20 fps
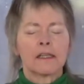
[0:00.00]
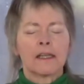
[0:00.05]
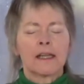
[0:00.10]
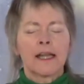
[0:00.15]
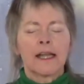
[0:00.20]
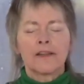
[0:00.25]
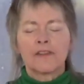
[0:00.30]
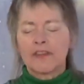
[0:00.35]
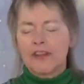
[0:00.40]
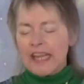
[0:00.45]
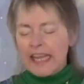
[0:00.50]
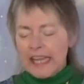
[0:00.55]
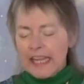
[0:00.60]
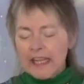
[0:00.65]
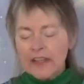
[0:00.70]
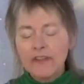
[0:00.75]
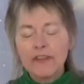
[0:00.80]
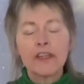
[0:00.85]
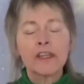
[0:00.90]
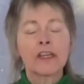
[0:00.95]
It's
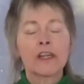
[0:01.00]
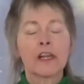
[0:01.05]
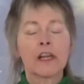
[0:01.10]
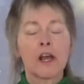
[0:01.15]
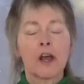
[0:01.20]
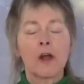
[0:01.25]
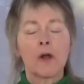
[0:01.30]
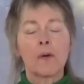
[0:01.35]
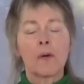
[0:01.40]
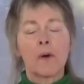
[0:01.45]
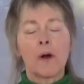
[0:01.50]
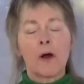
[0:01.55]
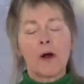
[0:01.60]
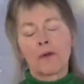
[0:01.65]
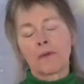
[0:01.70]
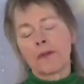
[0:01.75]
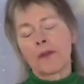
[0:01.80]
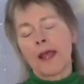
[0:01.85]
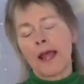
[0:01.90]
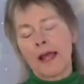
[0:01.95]
easy to go
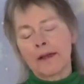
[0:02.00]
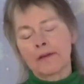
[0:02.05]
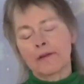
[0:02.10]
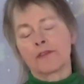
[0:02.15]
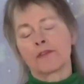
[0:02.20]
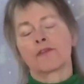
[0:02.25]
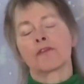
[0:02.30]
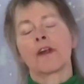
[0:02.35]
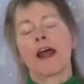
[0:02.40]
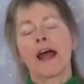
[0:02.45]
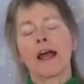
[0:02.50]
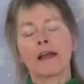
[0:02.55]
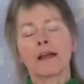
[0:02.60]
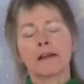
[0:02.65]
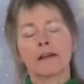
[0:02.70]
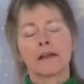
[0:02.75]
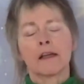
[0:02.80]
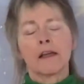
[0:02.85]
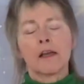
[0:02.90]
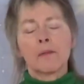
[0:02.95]
on that
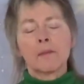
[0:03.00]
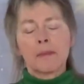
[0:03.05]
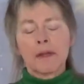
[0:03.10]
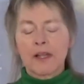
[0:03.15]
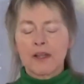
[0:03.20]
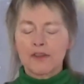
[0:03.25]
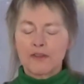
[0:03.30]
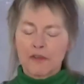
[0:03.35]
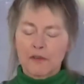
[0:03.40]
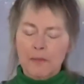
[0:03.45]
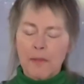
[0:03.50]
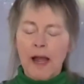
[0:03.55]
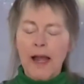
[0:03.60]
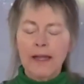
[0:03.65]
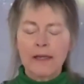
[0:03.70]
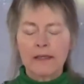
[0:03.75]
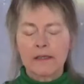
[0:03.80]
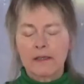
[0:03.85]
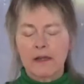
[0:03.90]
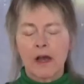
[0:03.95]
track because your
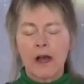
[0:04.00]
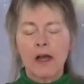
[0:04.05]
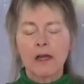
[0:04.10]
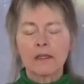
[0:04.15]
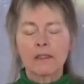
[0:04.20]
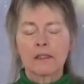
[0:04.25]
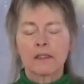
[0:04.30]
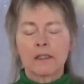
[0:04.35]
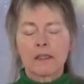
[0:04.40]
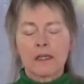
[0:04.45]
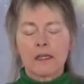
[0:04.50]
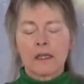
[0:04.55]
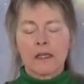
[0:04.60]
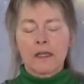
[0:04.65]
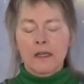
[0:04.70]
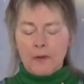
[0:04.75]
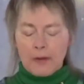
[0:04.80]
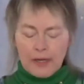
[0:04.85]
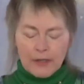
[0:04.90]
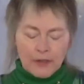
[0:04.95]
mind talk
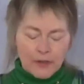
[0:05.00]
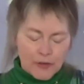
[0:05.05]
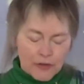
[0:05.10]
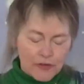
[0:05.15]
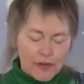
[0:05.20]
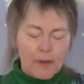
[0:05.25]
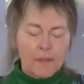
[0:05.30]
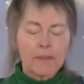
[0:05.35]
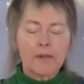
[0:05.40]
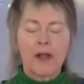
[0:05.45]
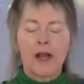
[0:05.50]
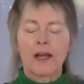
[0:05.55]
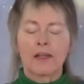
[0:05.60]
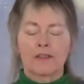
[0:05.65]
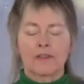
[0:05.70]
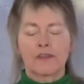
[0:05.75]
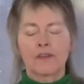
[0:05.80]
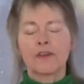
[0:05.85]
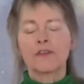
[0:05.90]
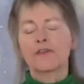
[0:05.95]
and your
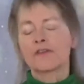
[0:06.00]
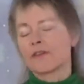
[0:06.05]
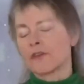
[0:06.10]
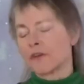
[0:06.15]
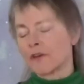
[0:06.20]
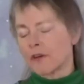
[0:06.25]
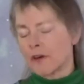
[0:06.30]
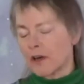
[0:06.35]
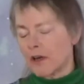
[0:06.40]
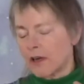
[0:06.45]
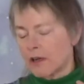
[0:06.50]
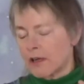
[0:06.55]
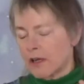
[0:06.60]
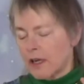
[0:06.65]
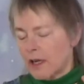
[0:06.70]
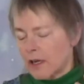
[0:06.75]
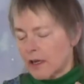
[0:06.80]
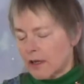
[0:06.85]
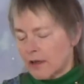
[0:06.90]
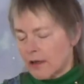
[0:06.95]
subconscious, your
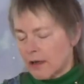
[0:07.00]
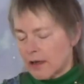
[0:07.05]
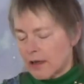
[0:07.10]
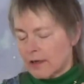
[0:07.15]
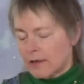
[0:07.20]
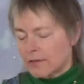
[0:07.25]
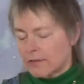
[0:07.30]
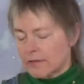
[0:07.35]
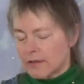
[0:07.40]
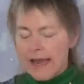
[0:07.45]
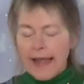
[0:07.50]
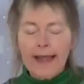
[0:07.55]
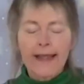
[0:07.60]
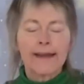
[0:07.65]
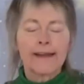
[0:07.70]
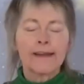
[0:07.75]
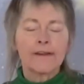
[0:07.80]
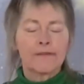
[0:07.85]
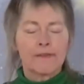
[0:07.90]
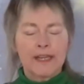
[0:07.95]

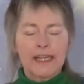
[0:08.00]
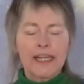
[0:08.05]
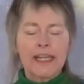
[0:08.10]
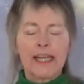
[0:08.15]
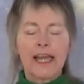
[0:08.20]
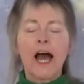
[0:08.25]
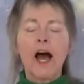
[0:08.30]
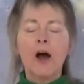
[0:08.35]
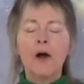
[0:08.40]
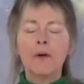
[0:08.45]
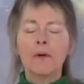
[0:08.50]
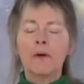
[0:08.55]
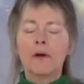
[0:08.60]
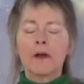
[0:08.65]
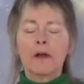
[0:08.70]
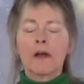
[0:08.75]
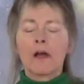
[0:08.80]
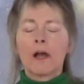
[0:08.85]
negative ego,